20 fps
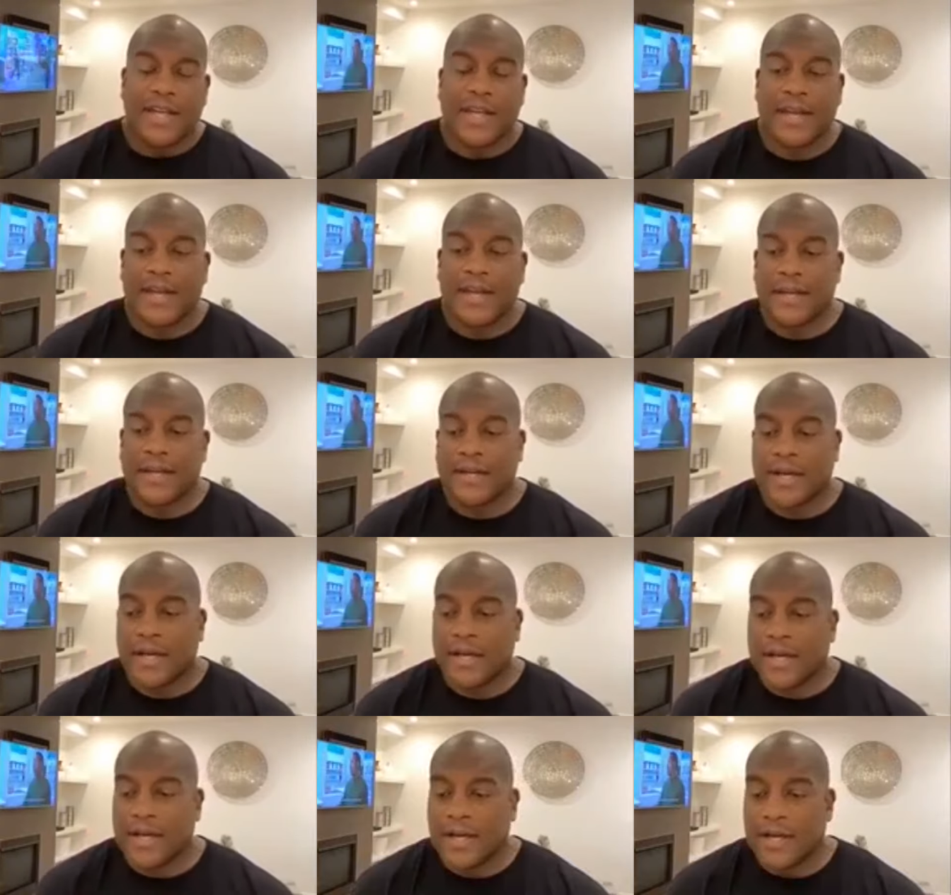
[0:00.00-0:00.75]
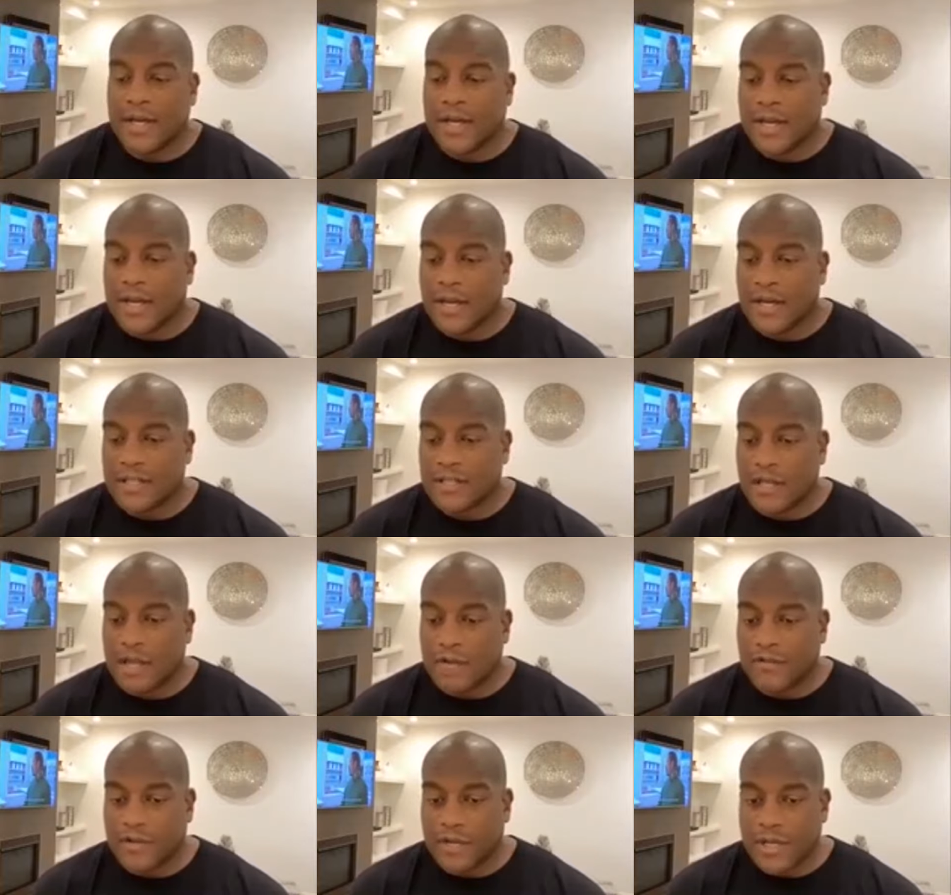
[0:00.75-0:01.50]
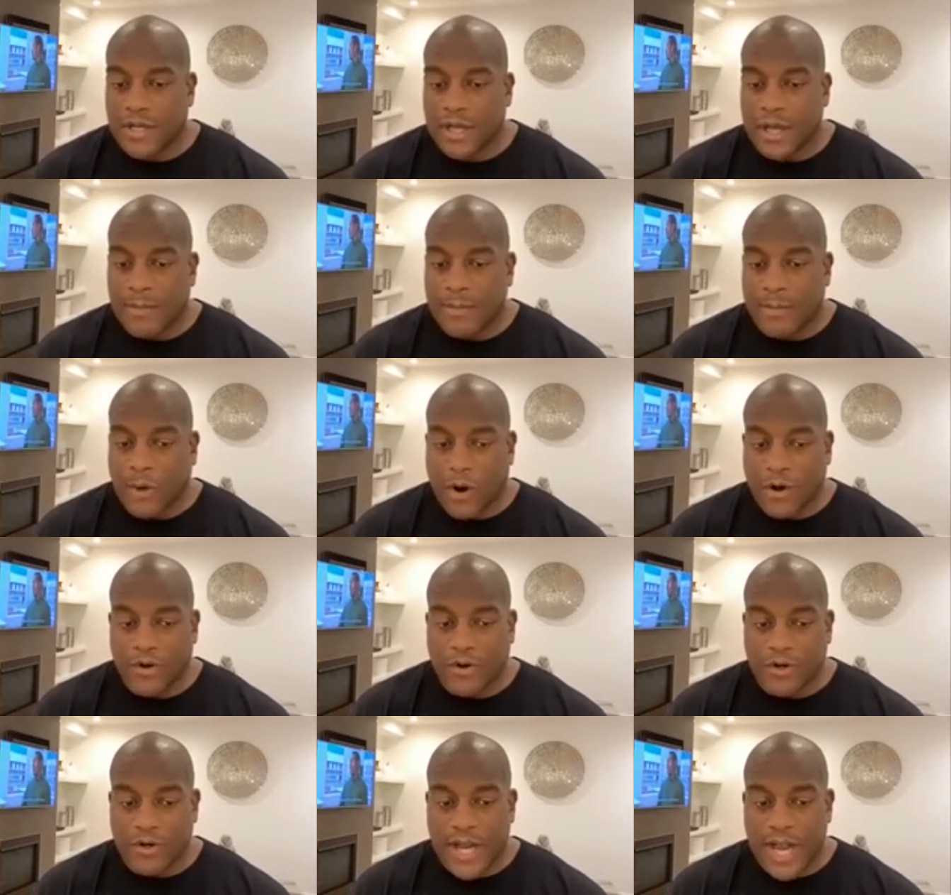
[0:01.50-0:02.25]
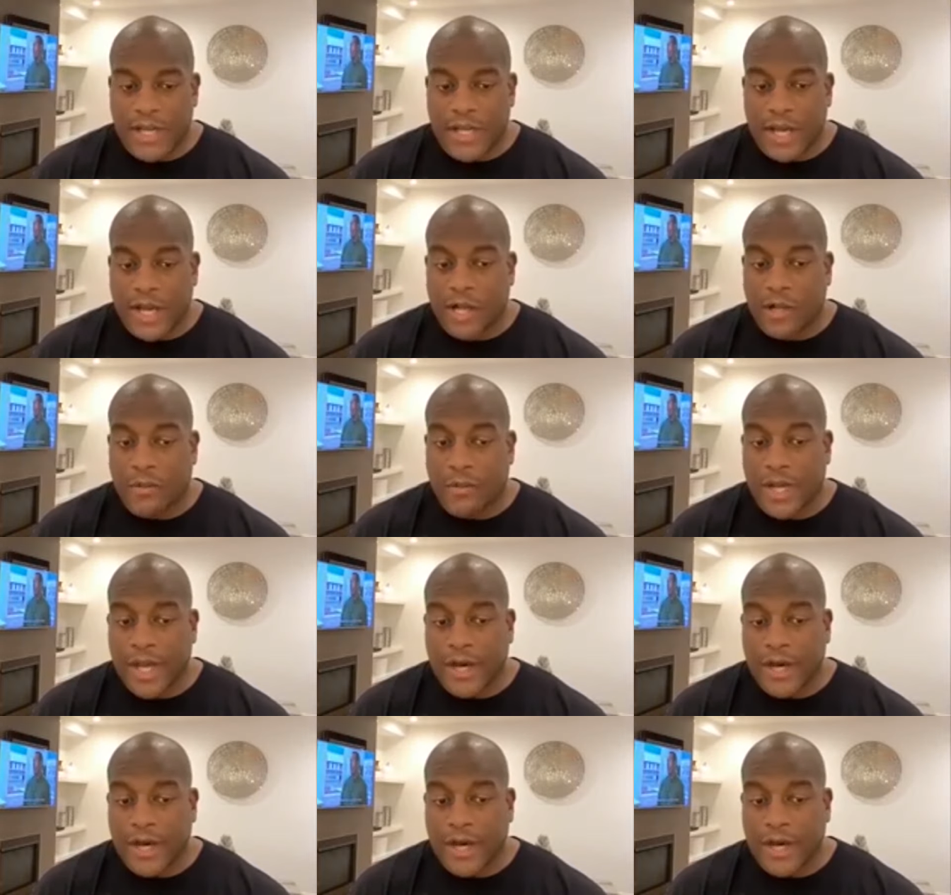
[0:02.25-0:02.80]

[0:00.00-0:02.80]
and uh, and his lovely uh, partner Danielle.